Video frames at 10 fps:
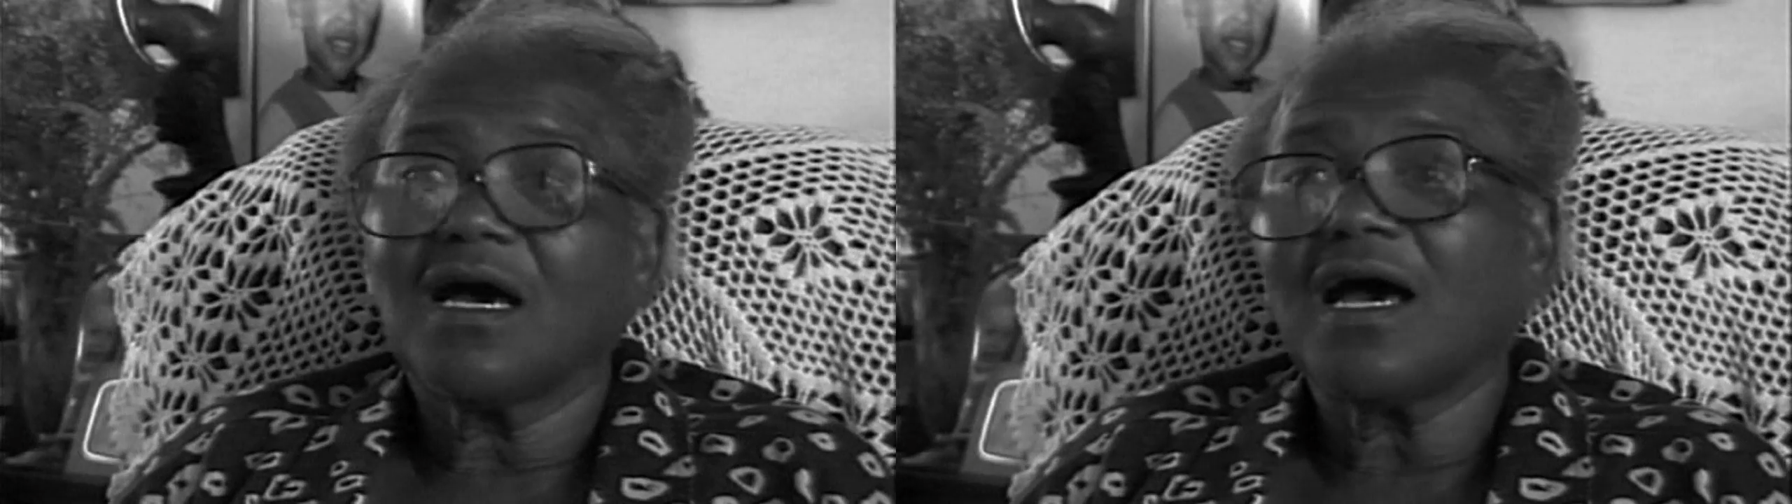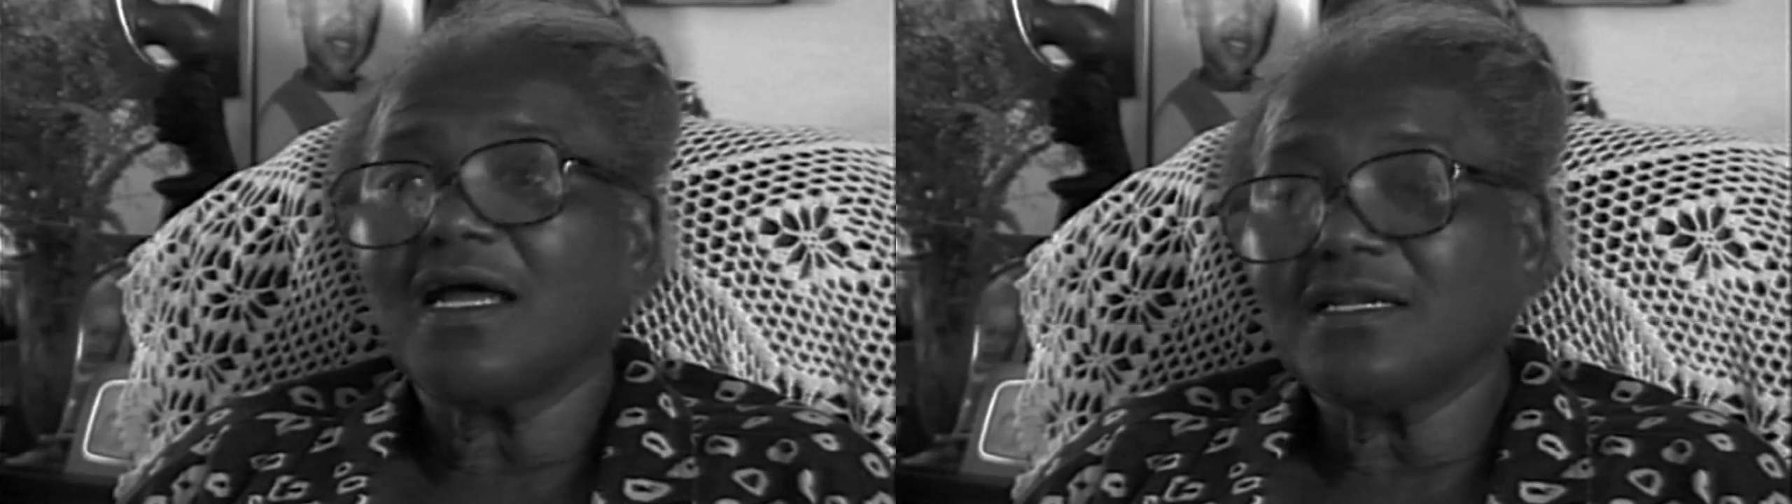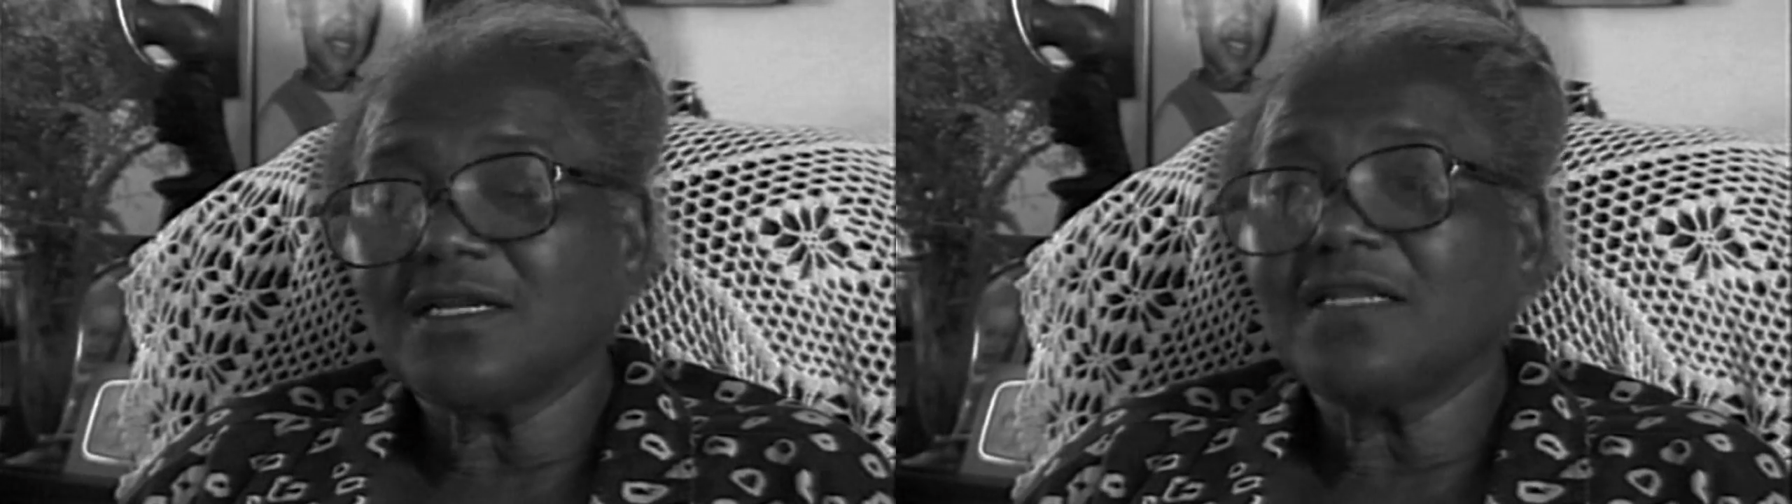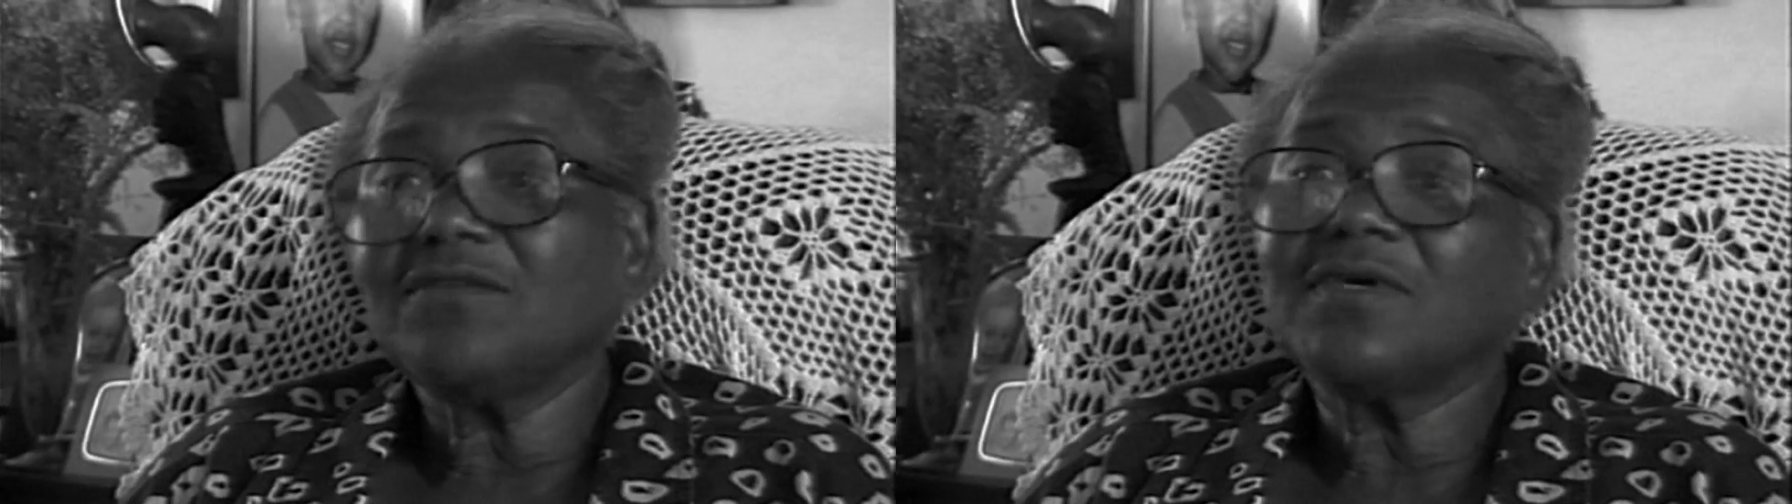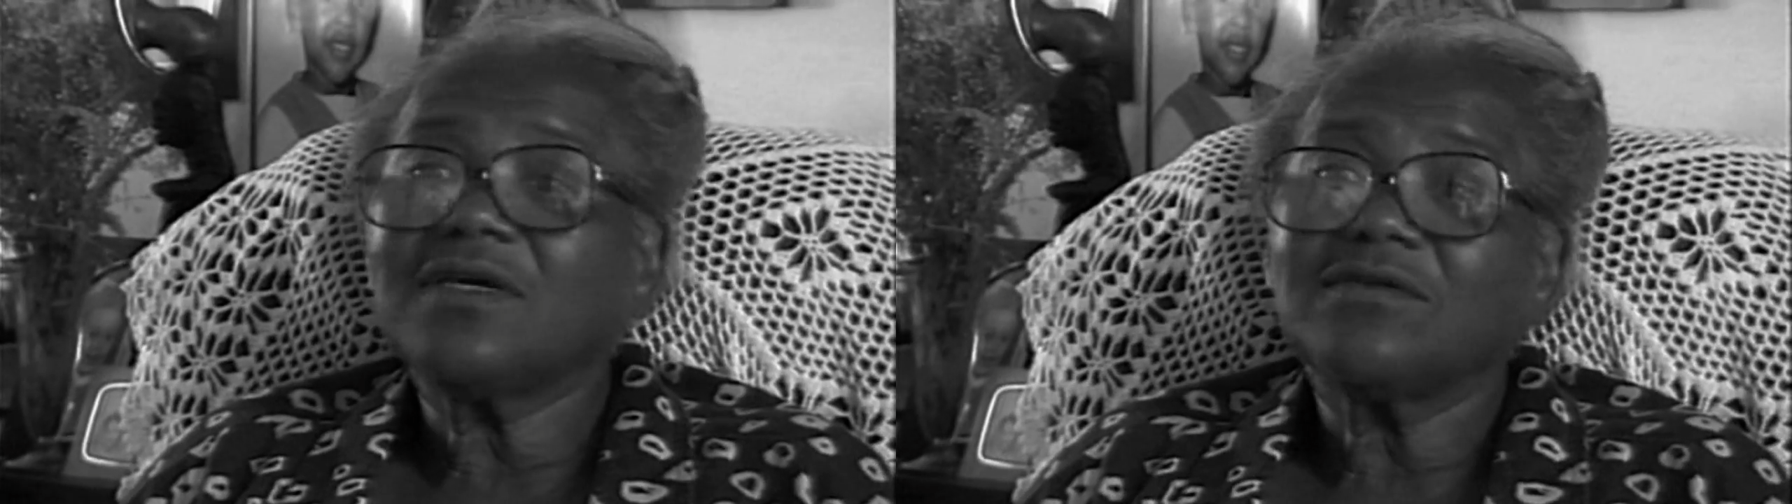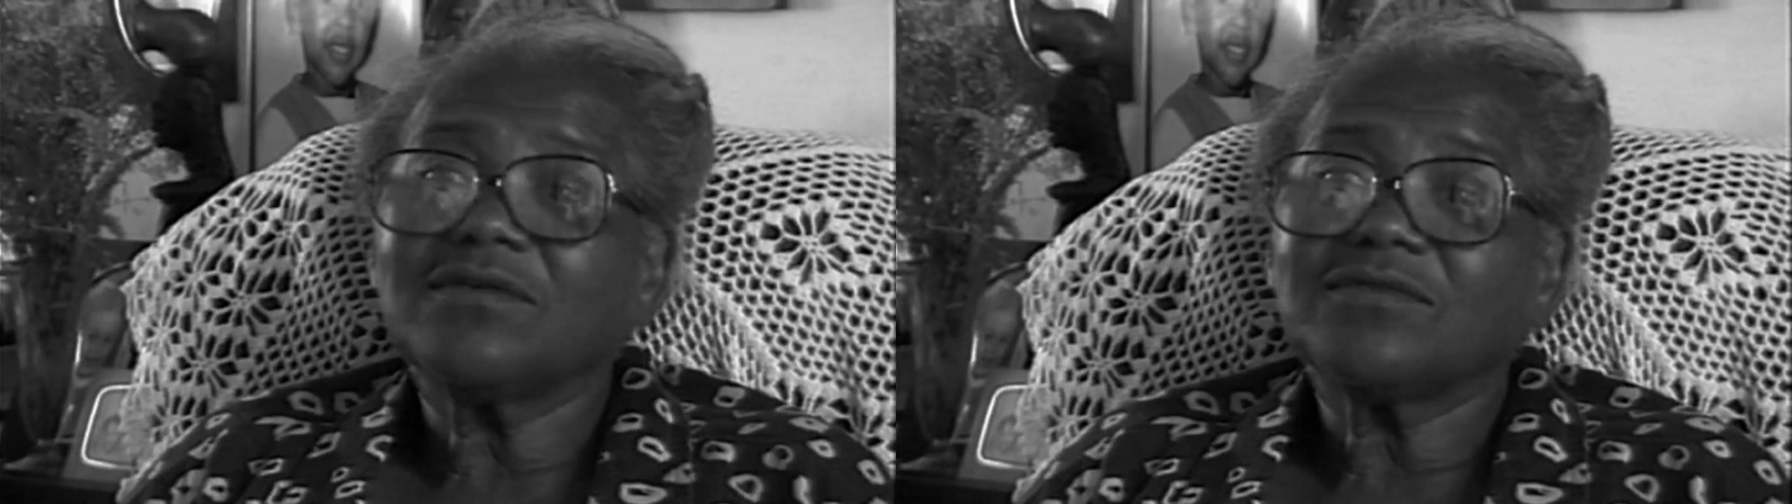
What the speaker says: and then we